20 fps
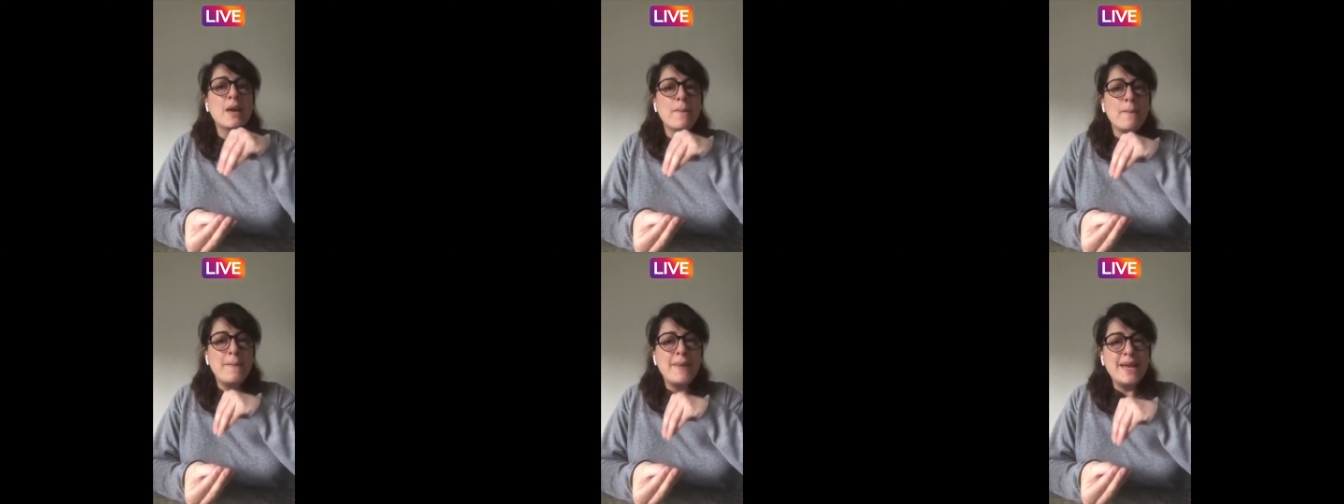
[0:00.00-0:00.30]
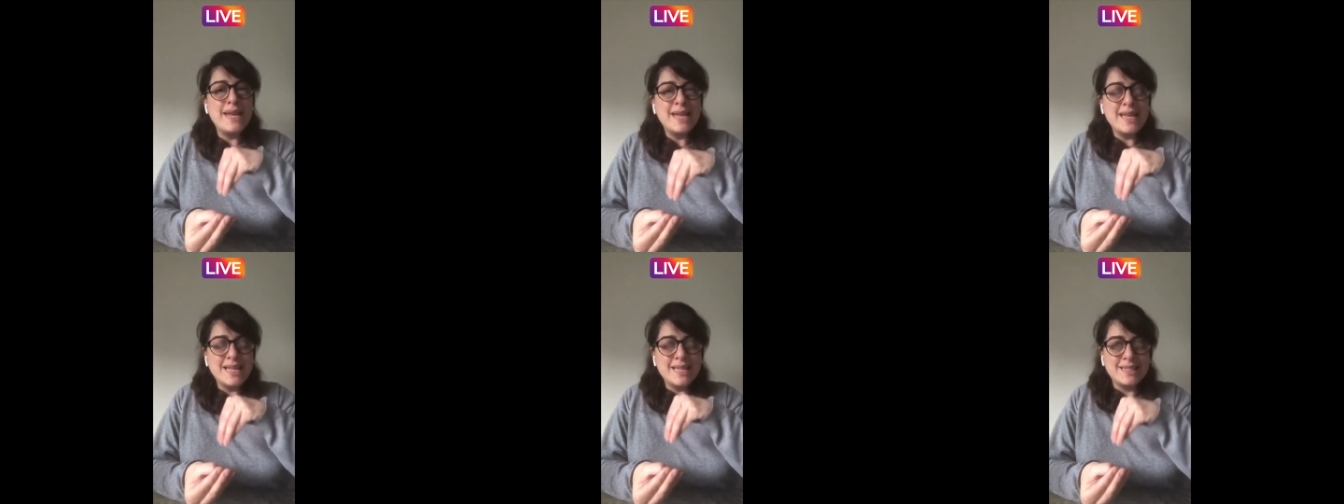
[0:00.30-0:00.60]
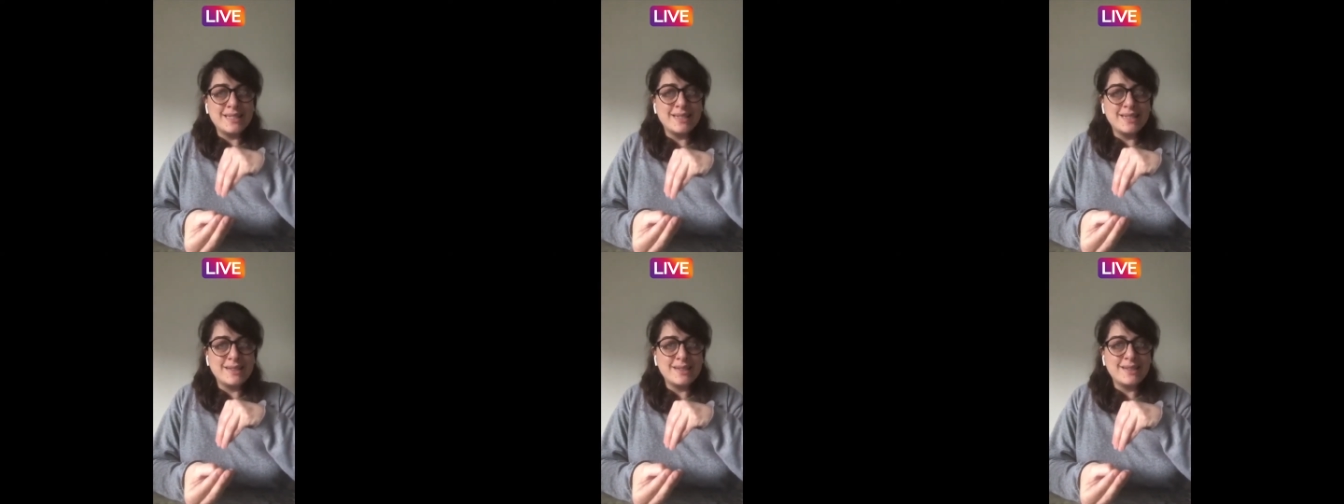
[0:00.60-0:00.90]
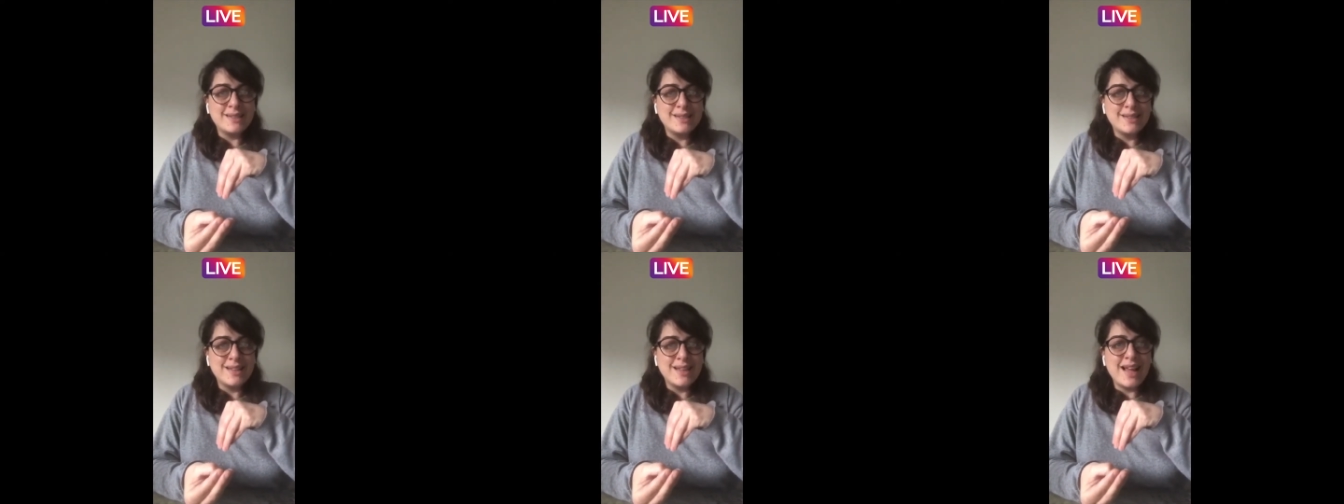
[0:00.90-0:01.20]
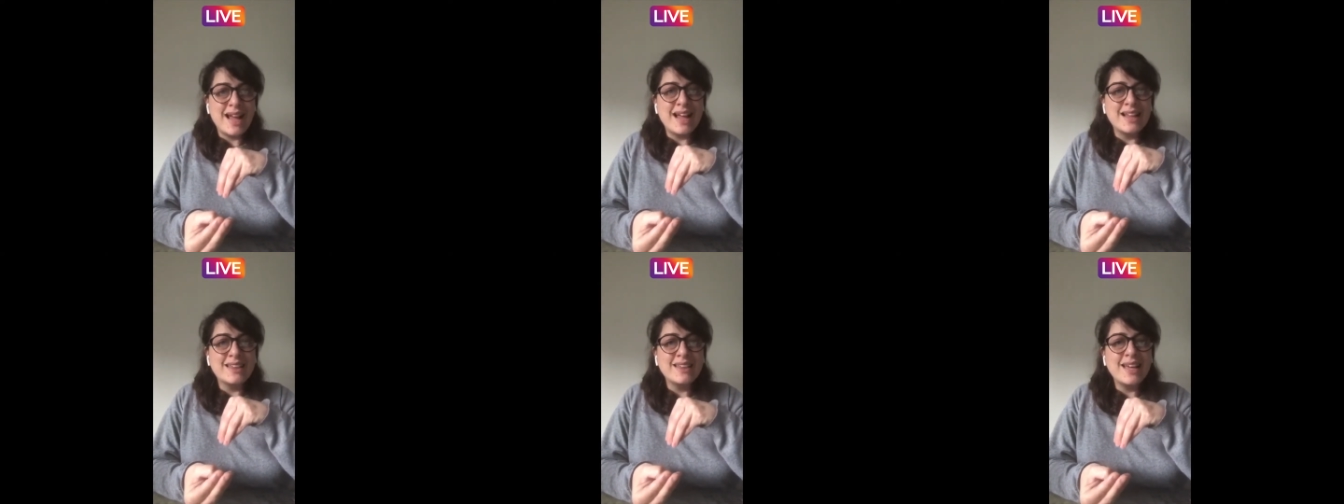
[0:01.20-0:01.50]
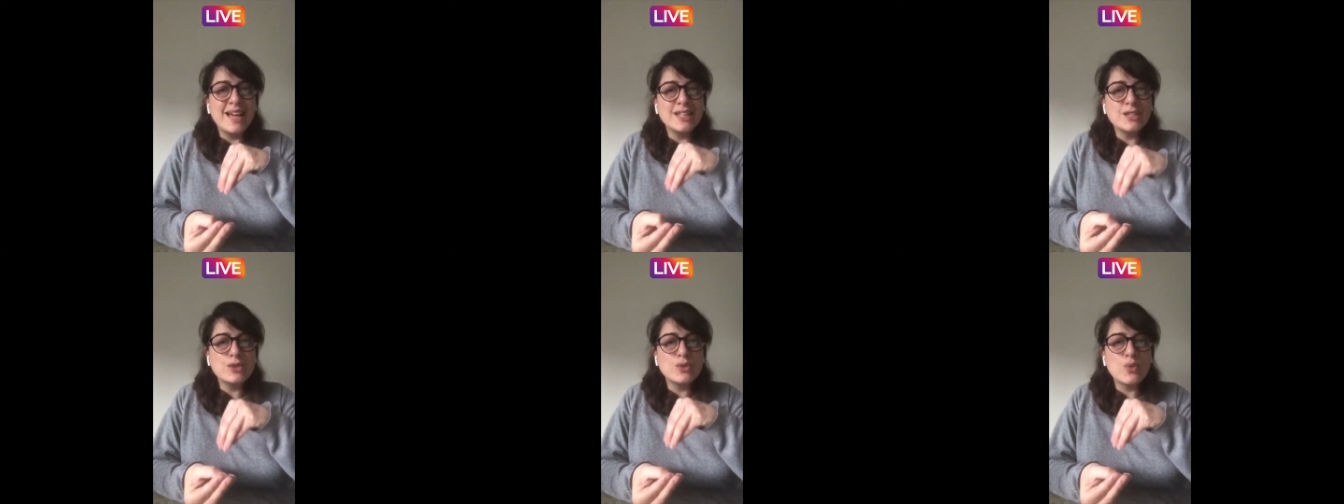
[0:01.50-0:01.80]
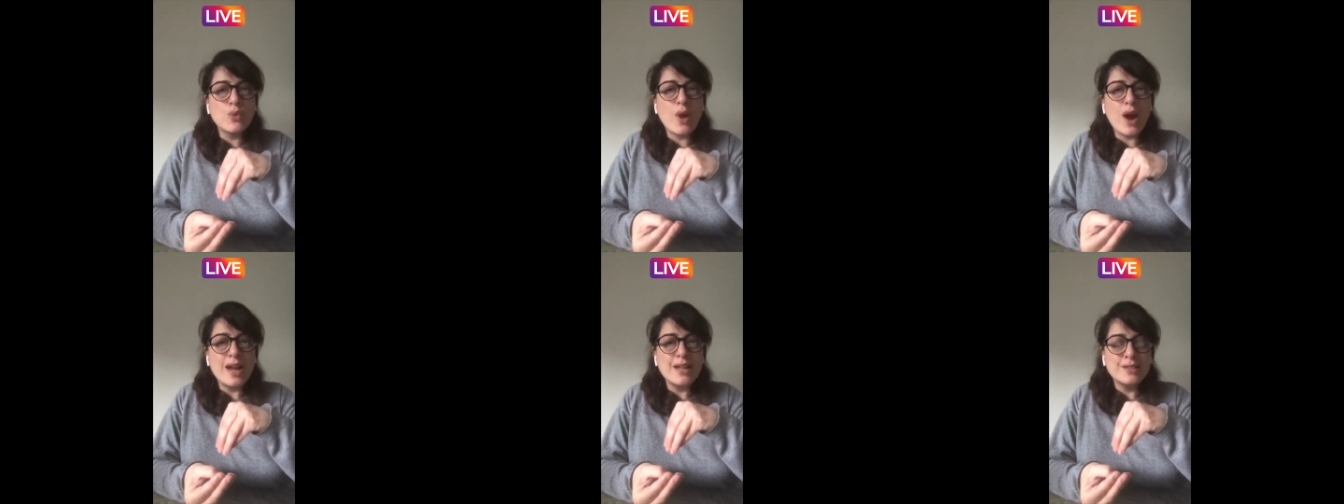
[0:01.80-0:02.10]
placed at that
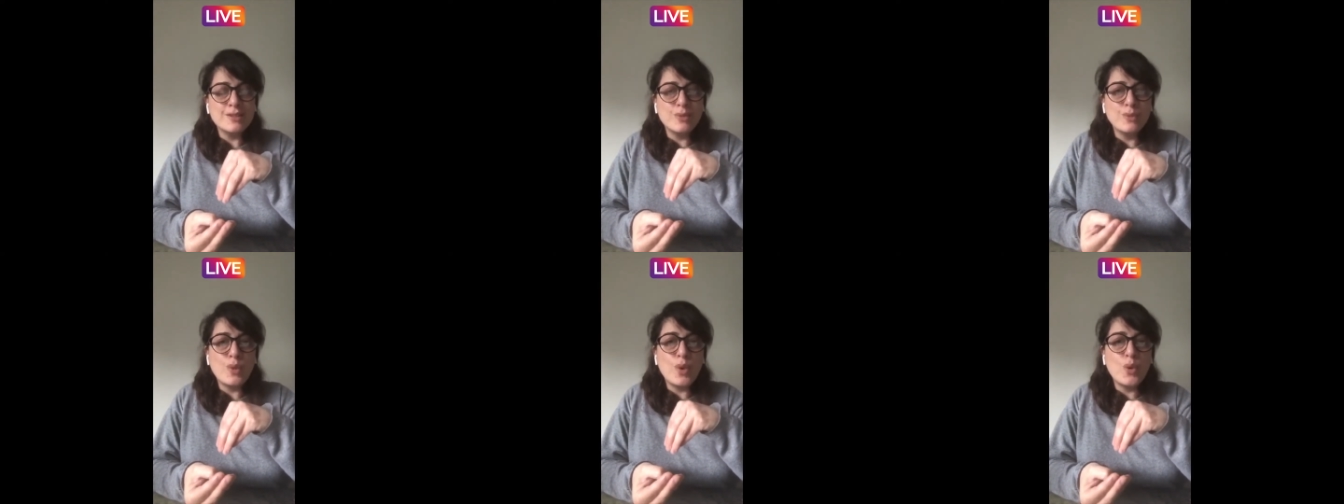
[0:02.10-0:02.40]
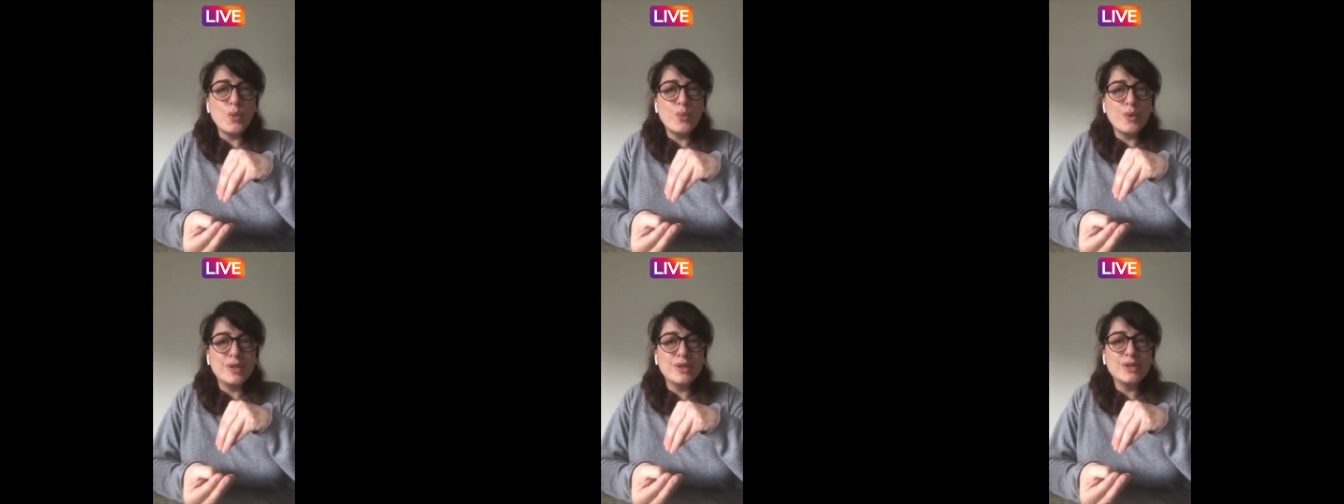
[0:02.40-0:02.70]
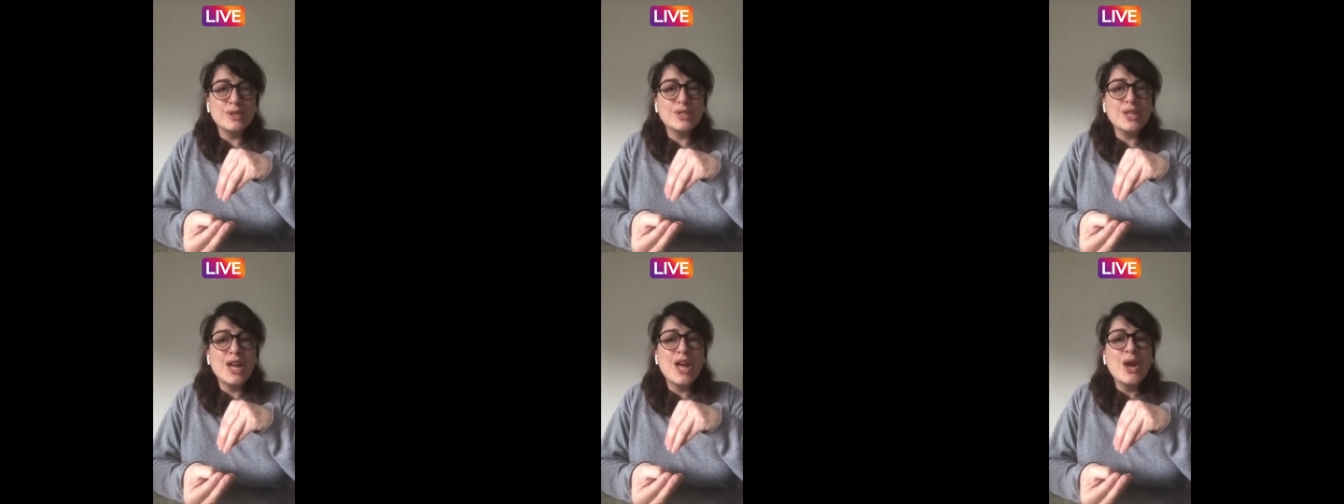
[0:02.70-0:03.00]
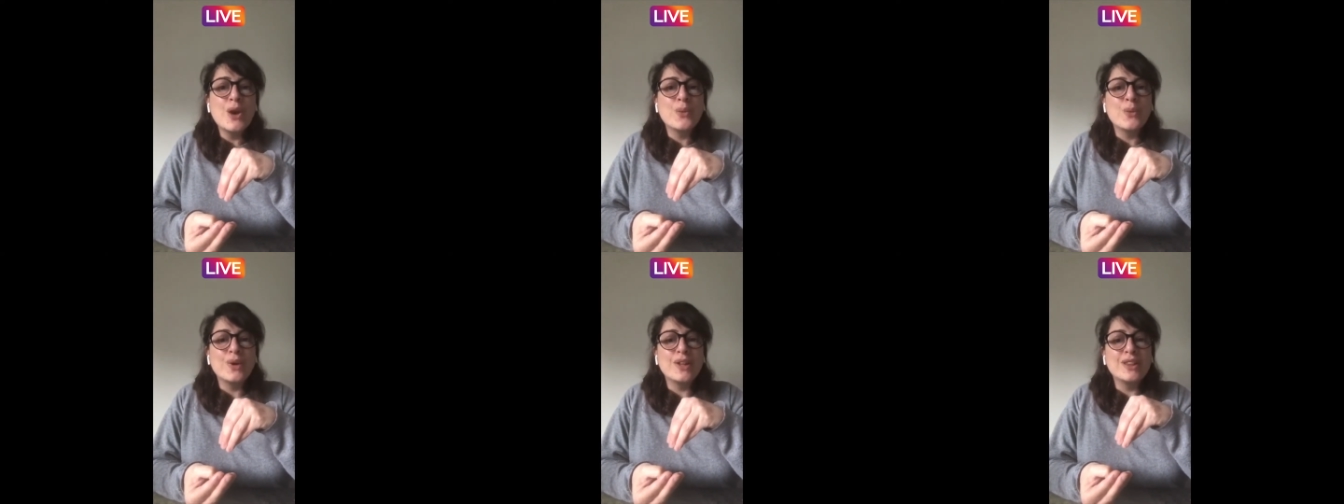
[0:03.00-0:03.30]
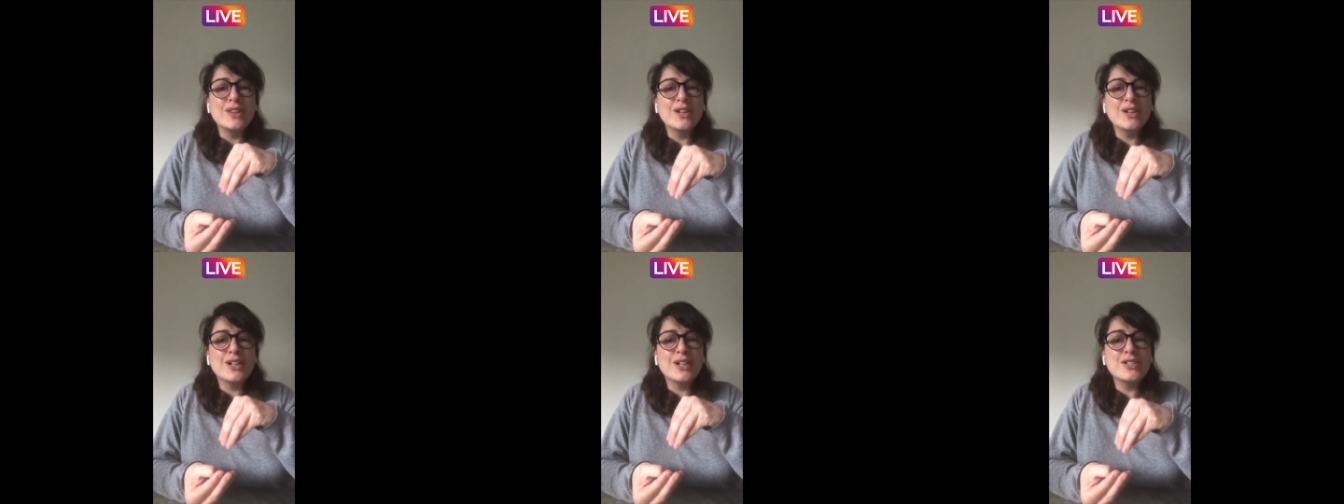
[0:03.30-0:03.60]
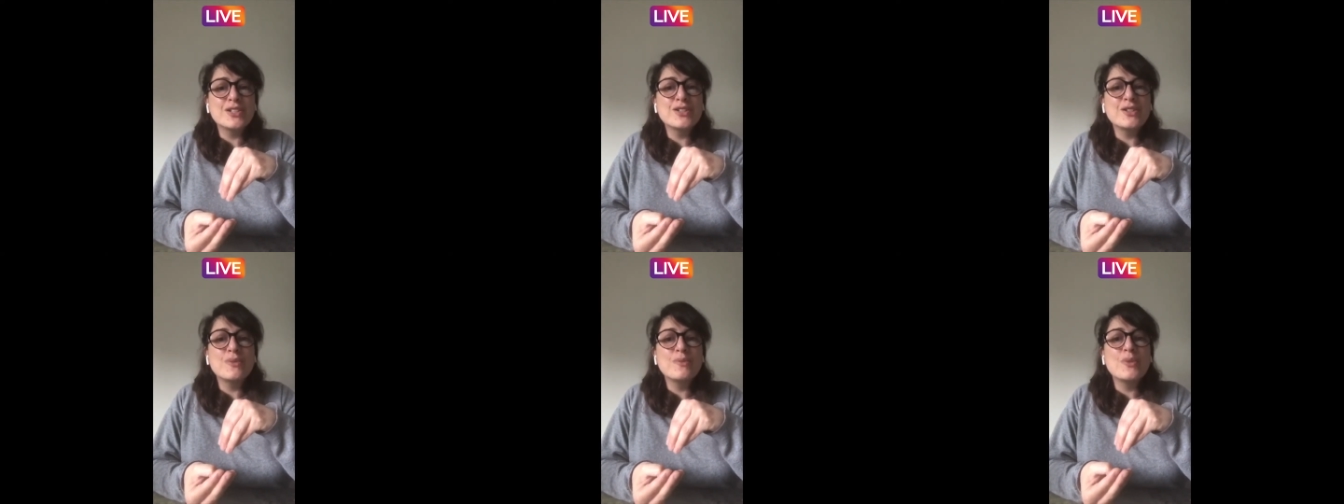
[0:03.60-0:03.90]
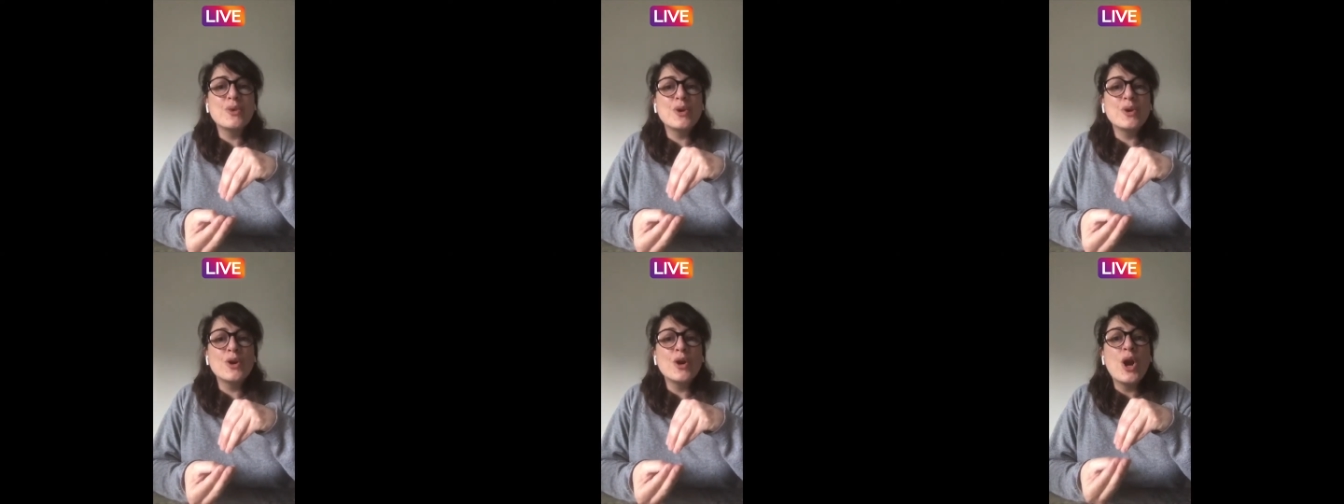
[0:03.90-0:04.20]
right moment when the
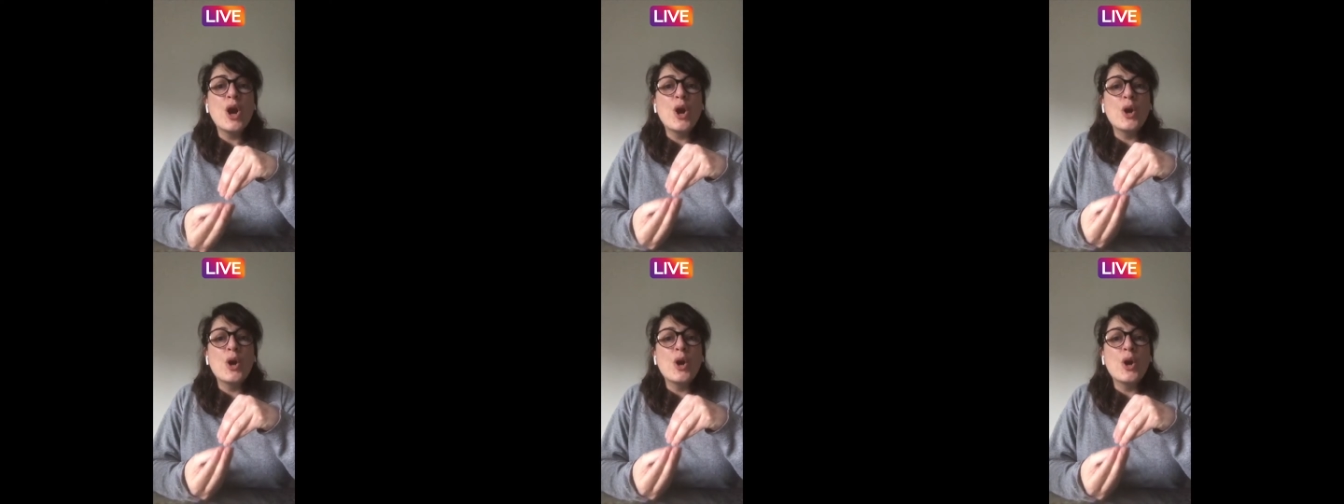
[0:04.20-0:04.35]
customer